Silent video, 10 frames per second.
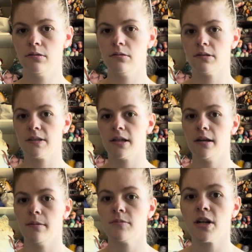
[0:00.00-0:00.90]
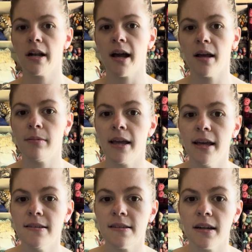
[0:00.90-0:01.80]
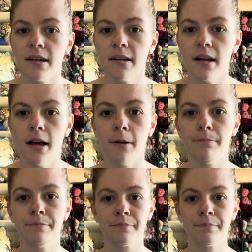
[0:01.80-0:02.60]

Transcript: Oh, sorry. I'm trying to hide my ends here. I